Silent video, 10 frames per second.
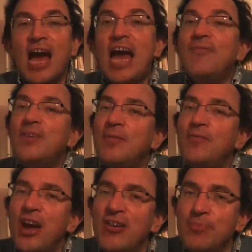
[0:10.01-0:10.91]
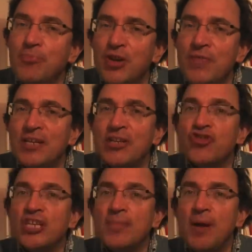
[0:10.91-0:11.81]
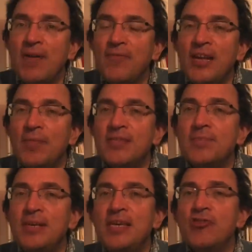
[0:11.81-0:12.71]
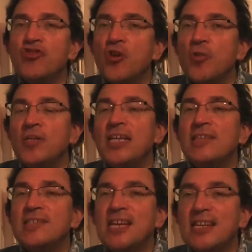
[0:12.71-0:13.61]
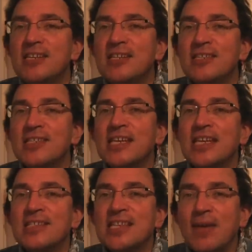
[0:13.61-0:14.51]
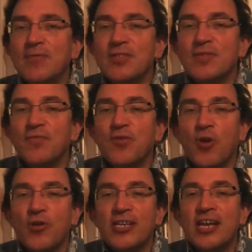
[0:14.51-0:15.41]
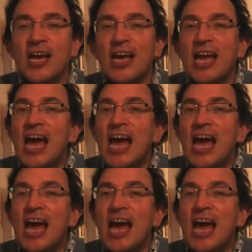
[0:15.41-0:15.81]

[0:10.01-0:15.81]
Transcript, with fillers: I feel very privileged that my film is being shown in theaters in South Florida.